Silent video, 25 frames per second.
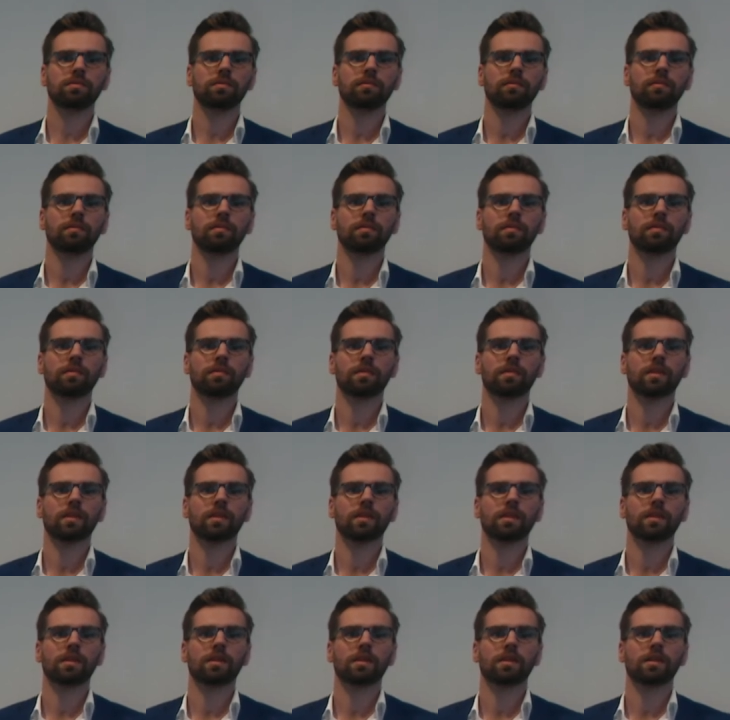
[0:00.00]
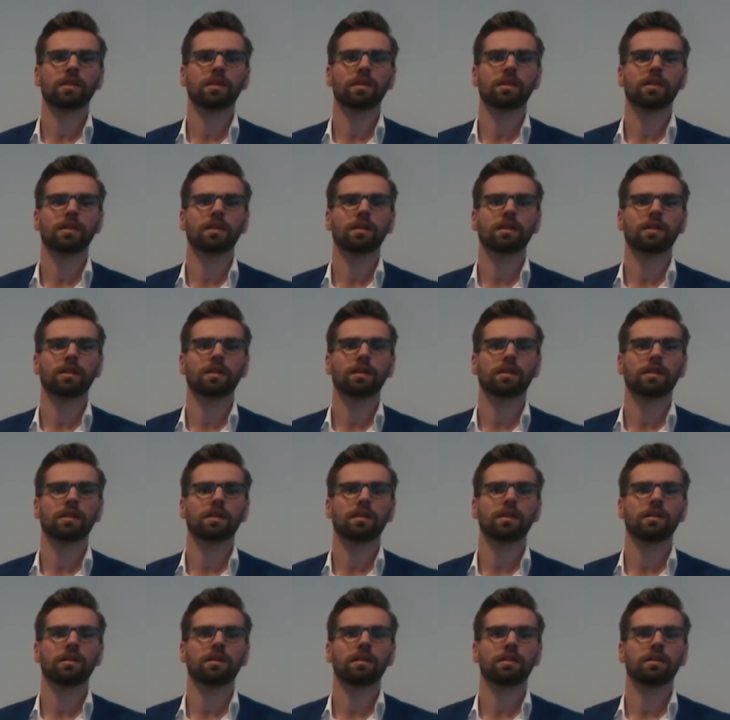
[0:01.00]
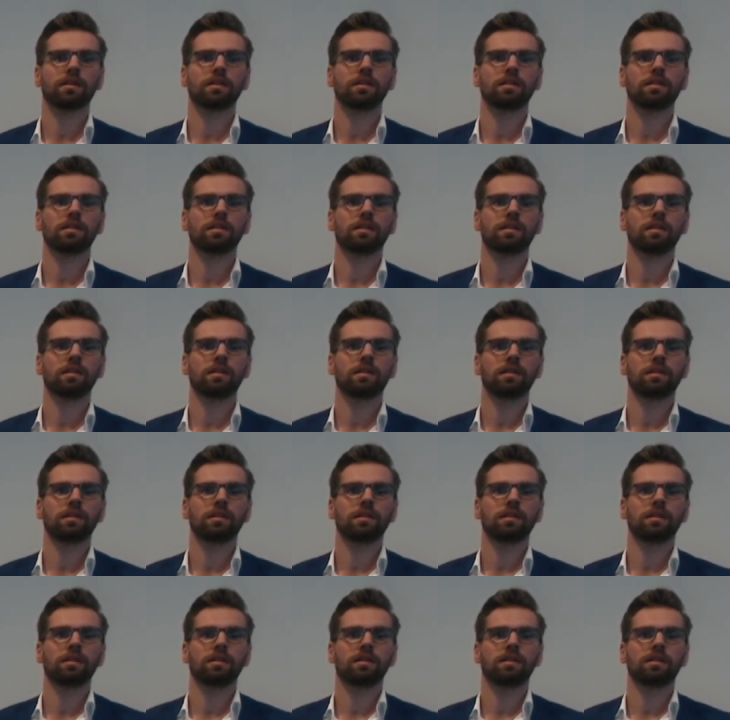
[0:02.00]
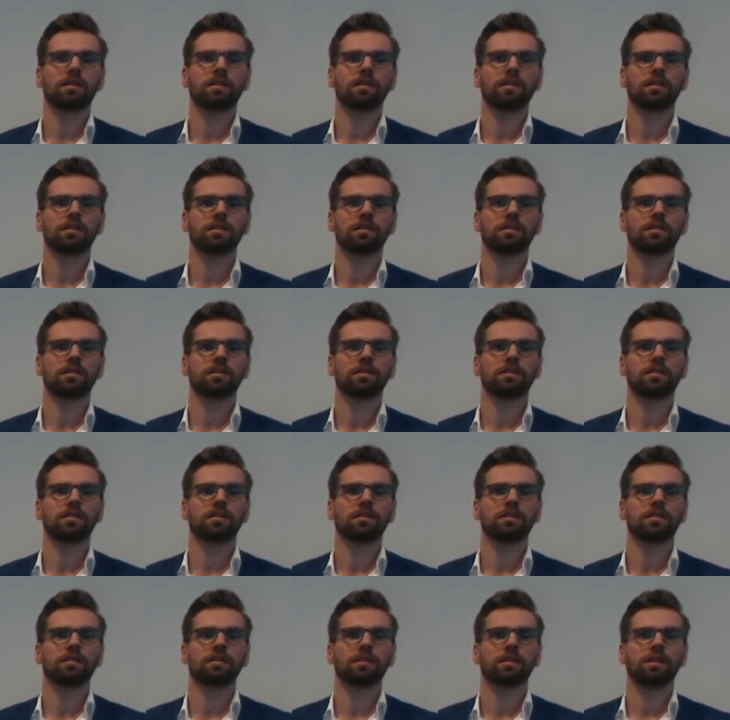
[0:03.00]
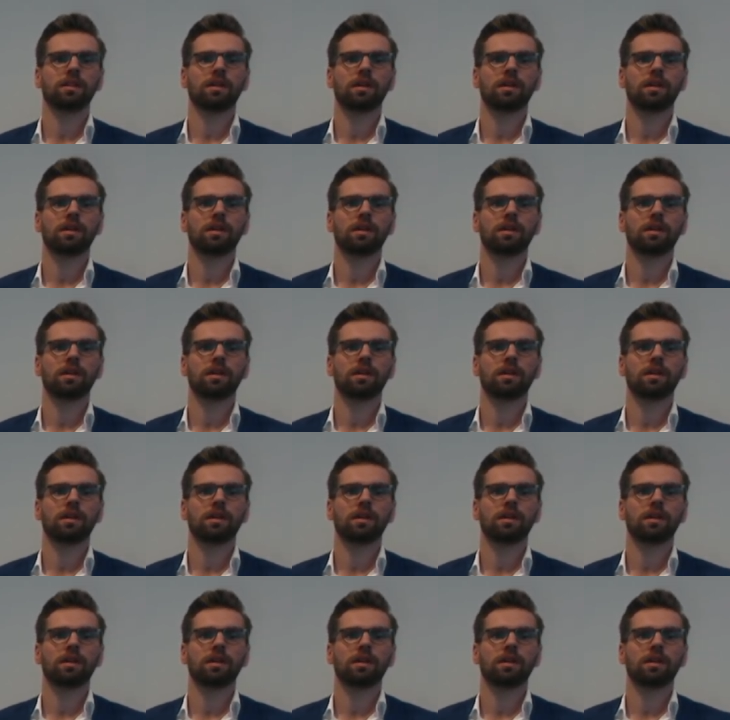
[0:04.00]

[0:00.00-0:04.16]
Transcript: [no speech]